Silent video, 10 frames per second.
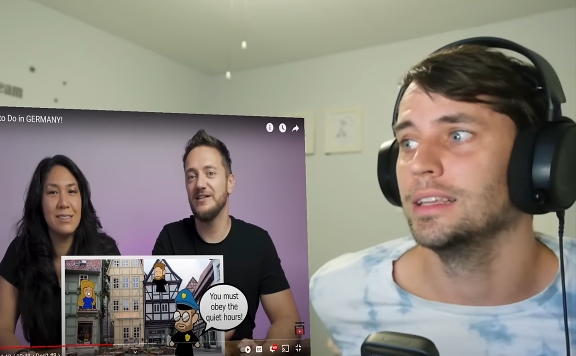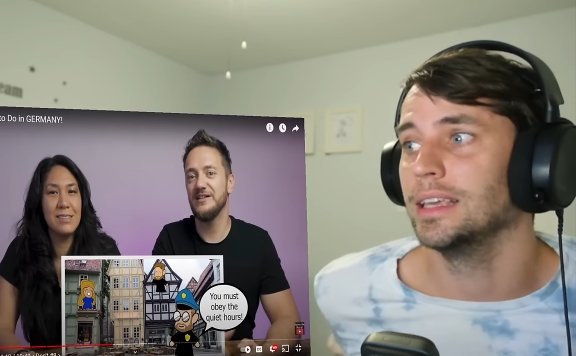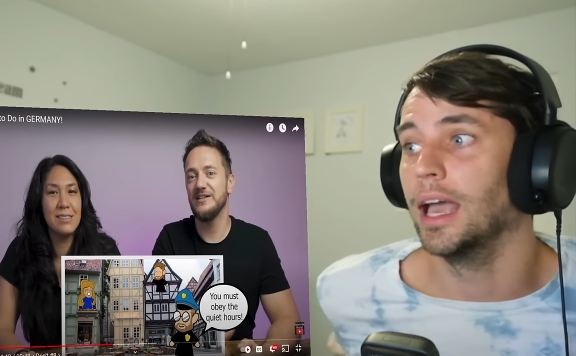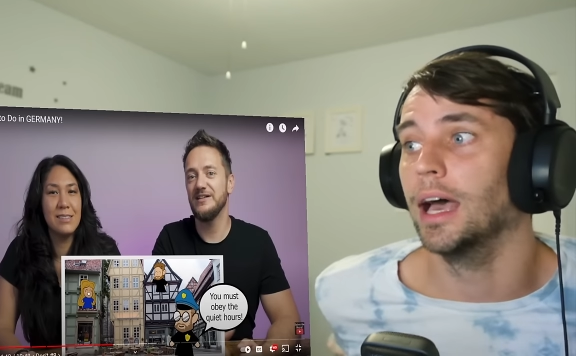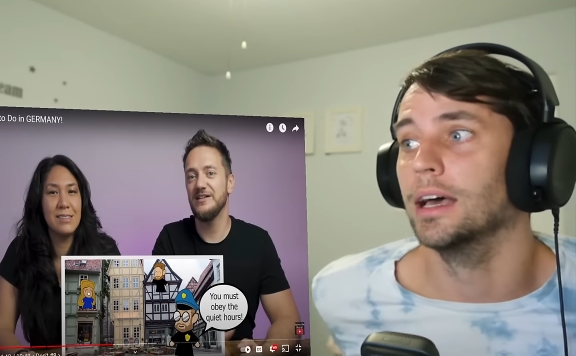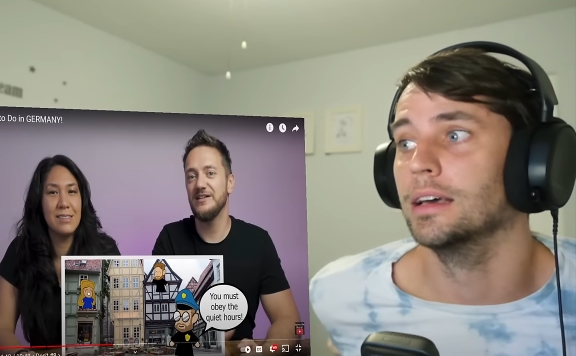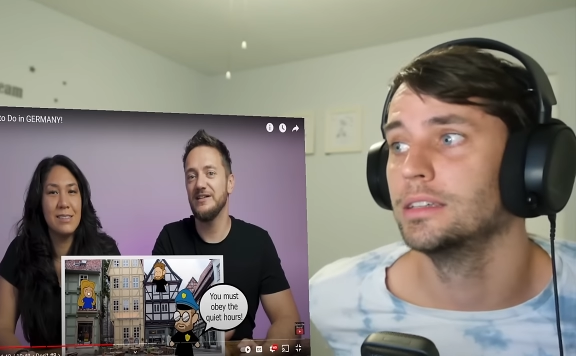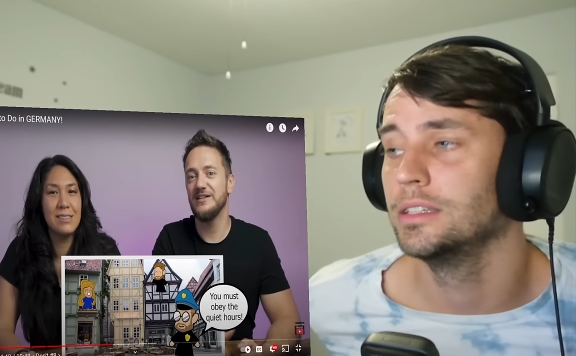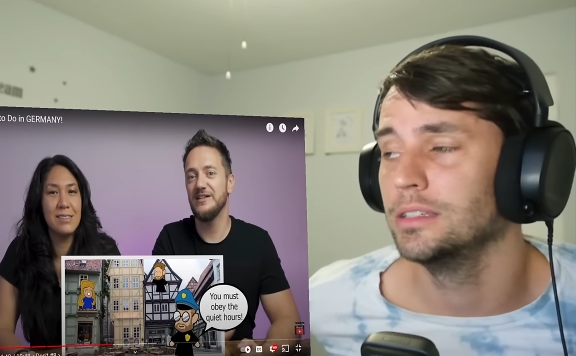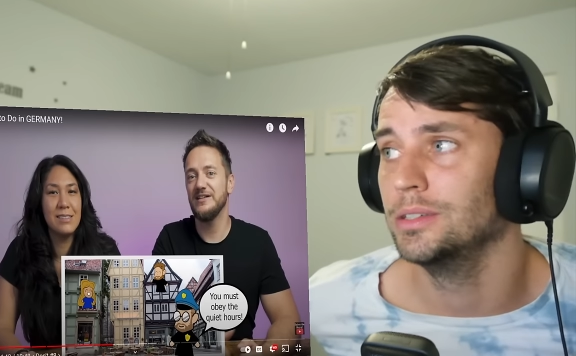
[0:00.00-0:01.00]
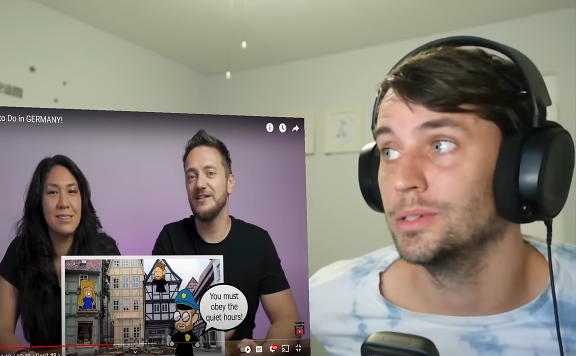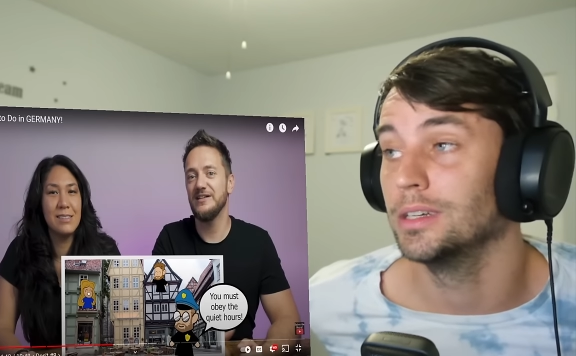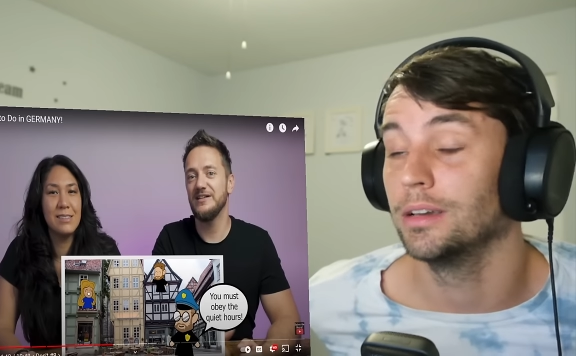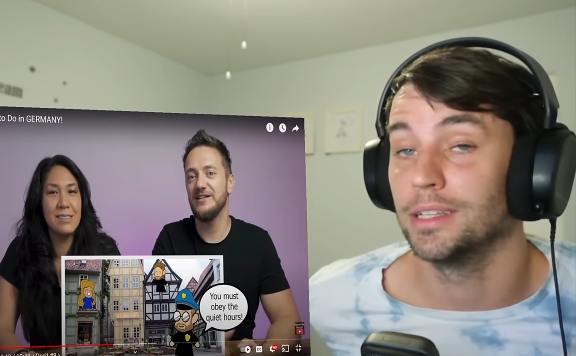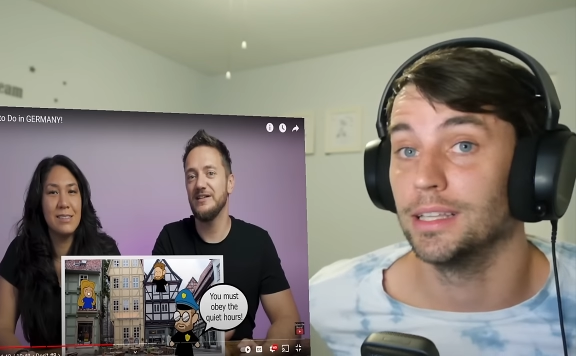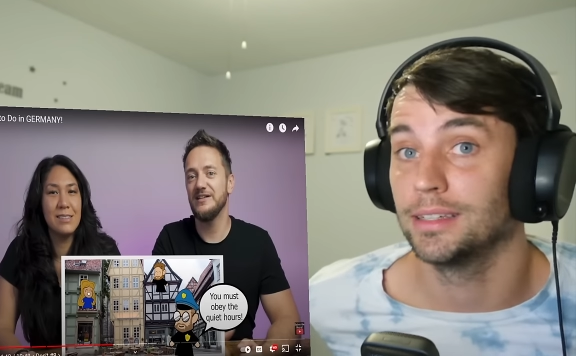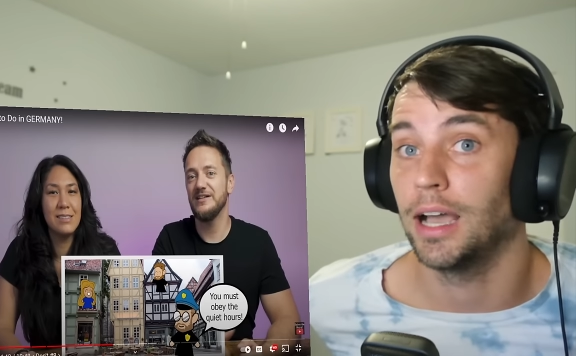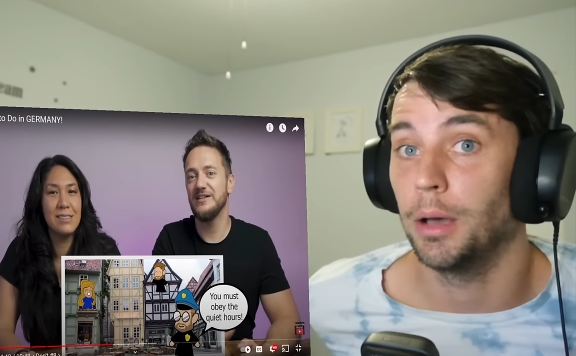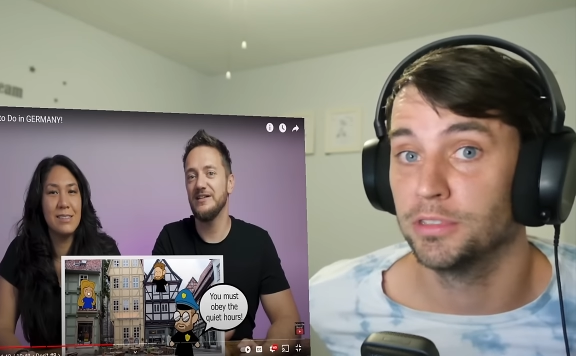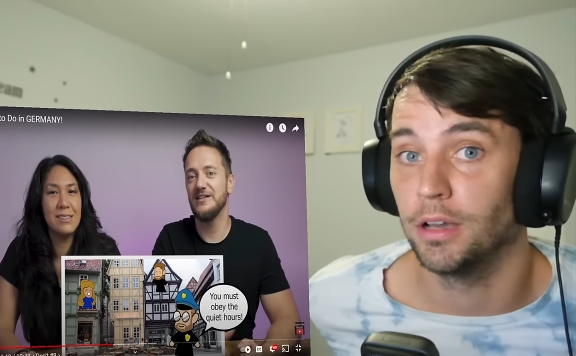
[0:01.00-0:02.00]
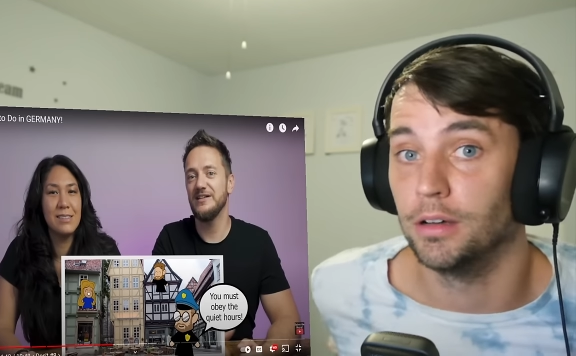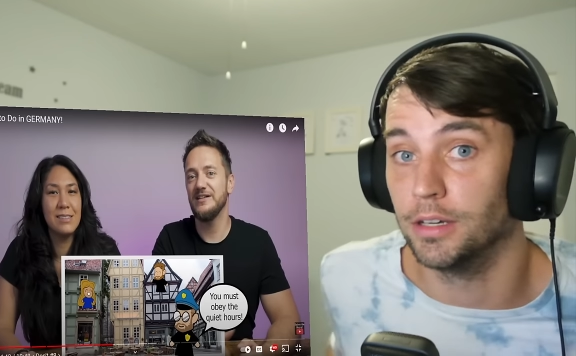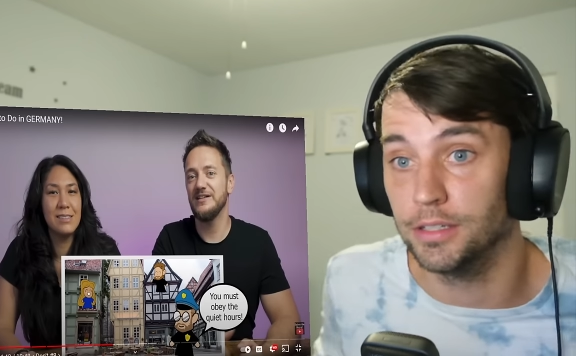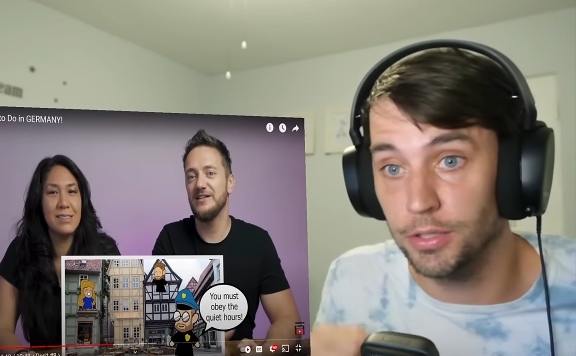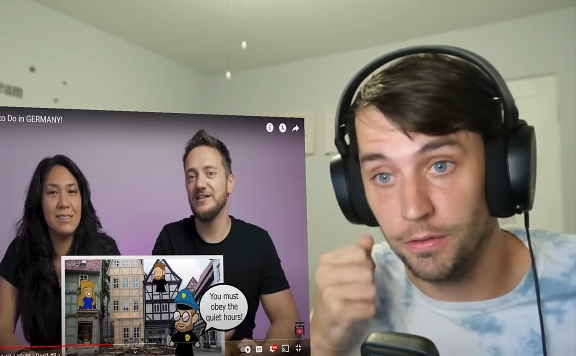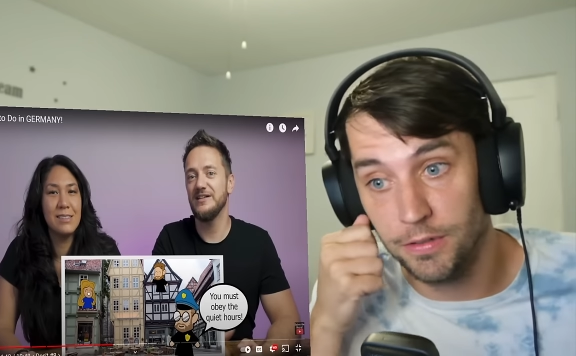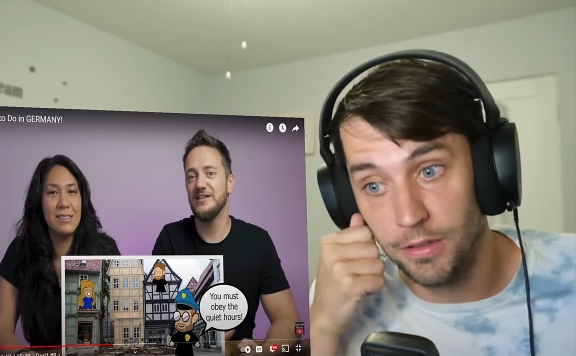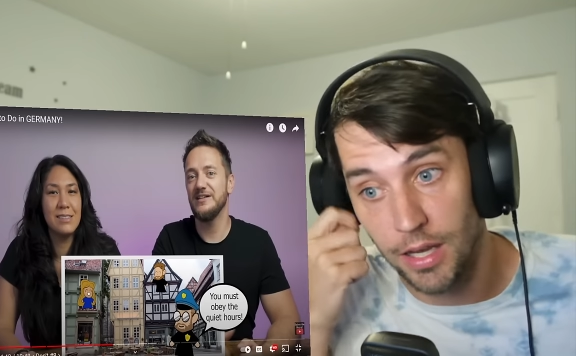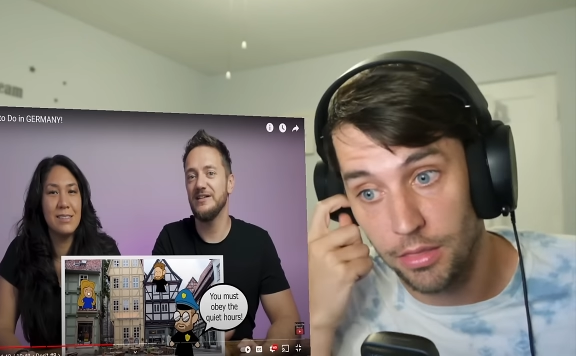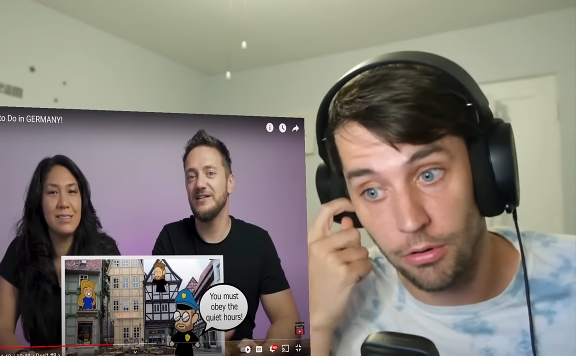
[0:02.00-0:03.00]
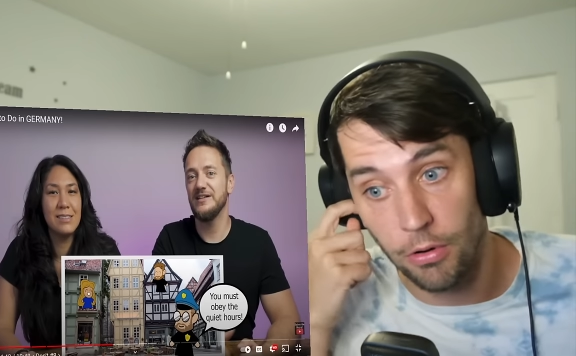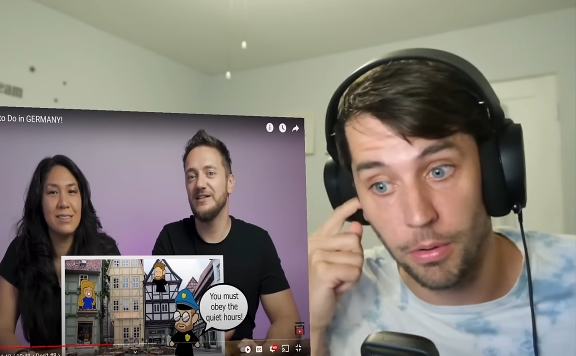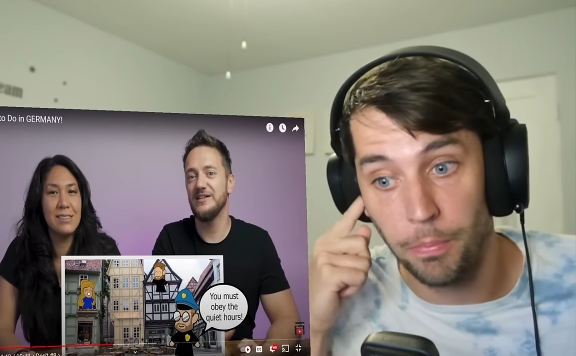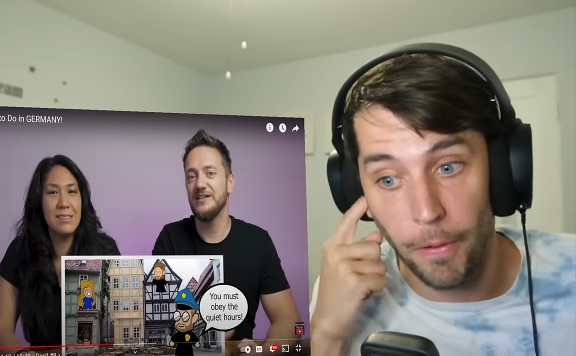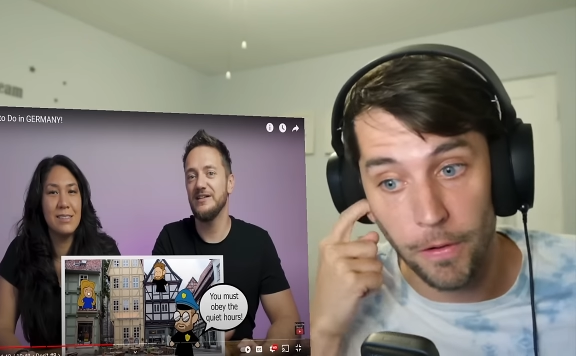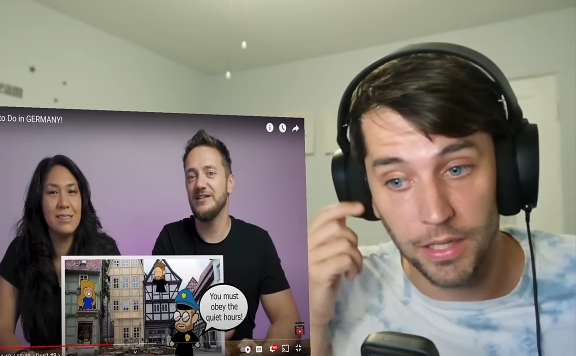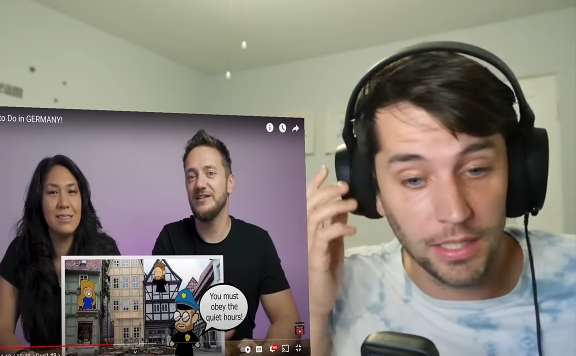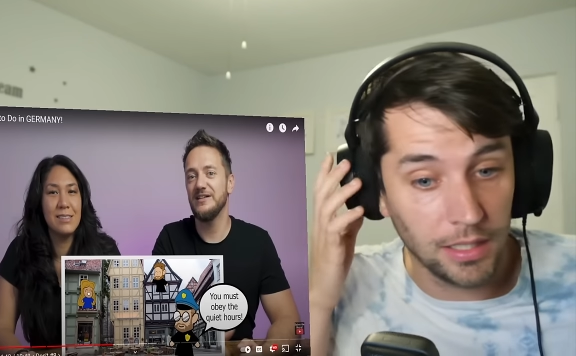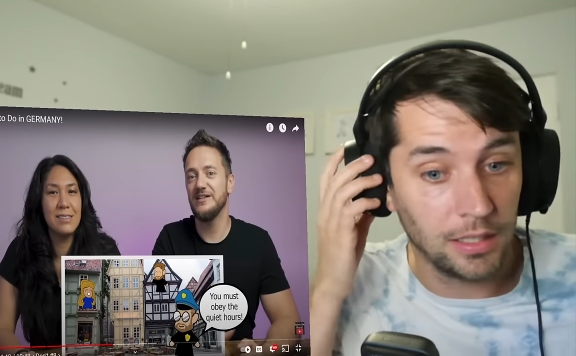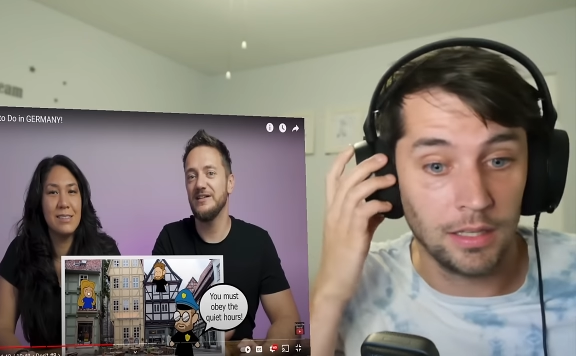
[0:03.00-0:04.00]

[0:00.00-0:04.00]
Speaker 1: yeah, you can definitely get the cops called on you if you're like throwing a party